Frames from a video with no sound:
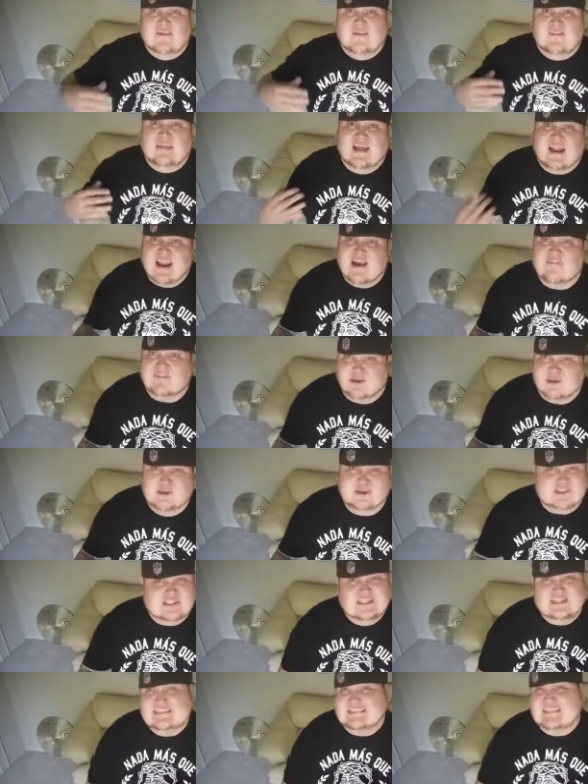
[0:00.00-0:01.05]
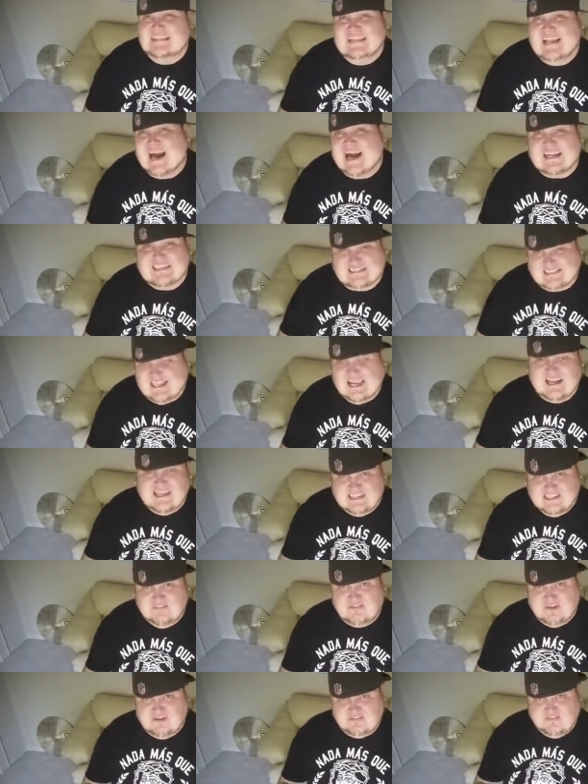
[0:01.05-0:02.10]
that evolution is not a
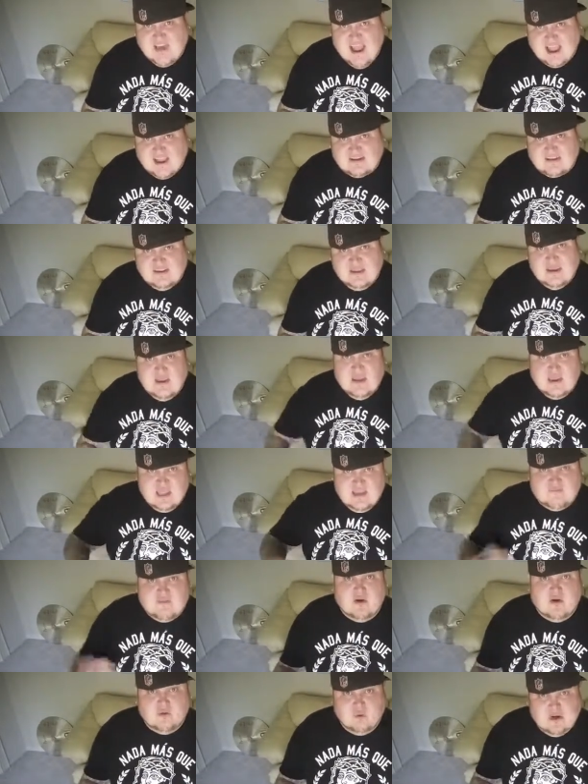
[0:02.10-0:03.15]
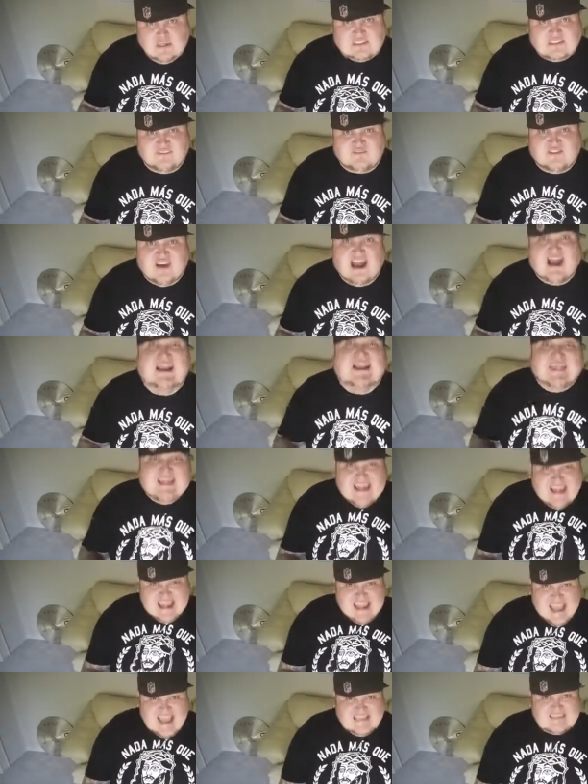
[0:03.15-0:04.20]
scientific fact. If it was a fact,
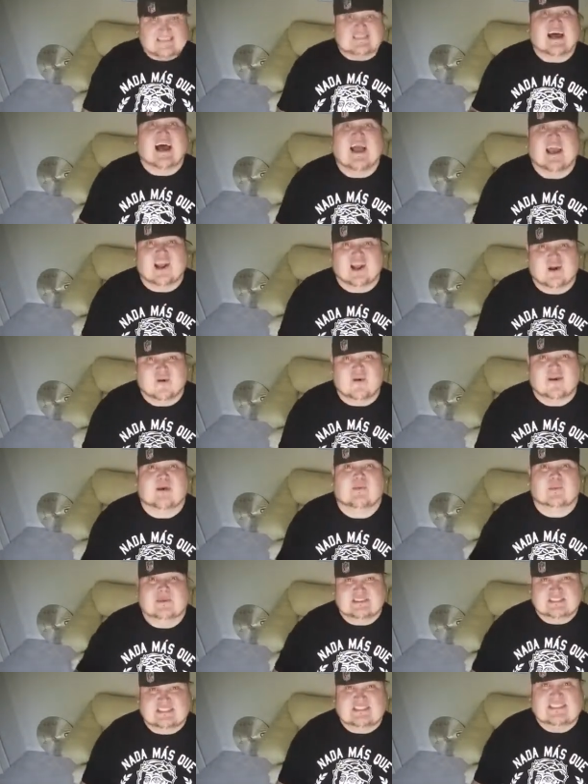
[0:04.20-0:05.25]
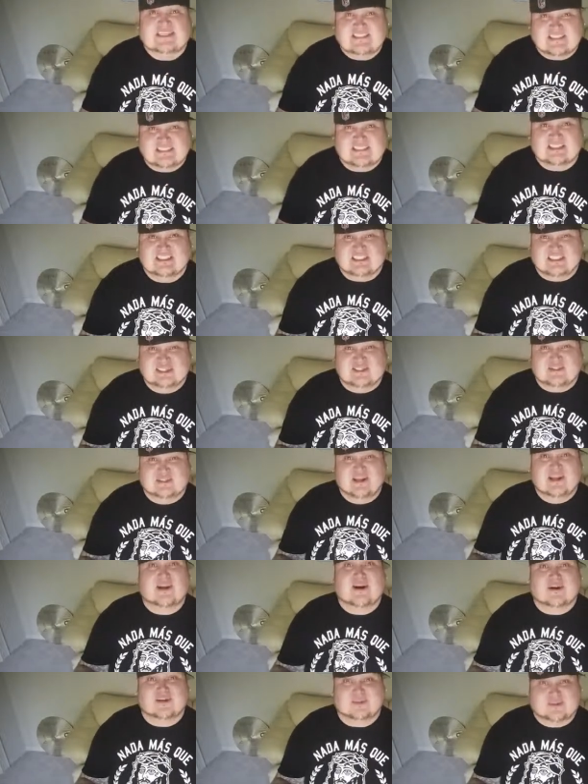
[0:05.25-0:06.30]
then yes, I agree, we should teach it to children
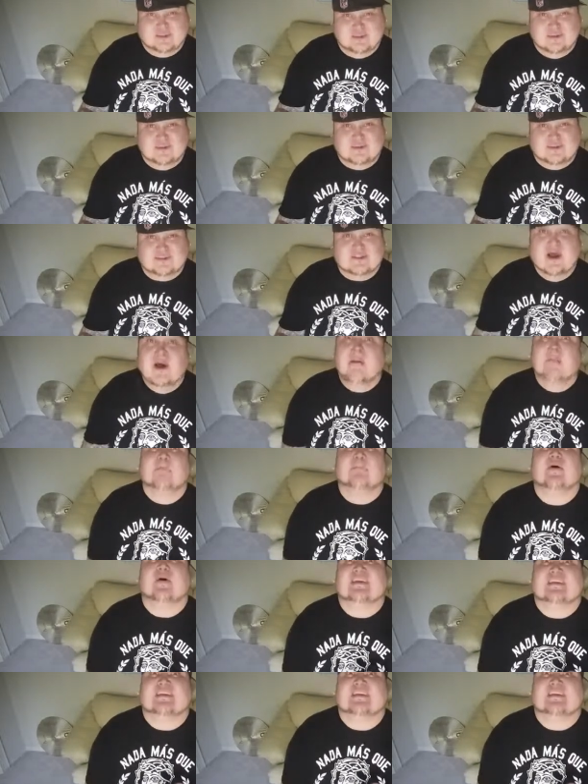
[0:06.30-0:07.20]
in our schools, but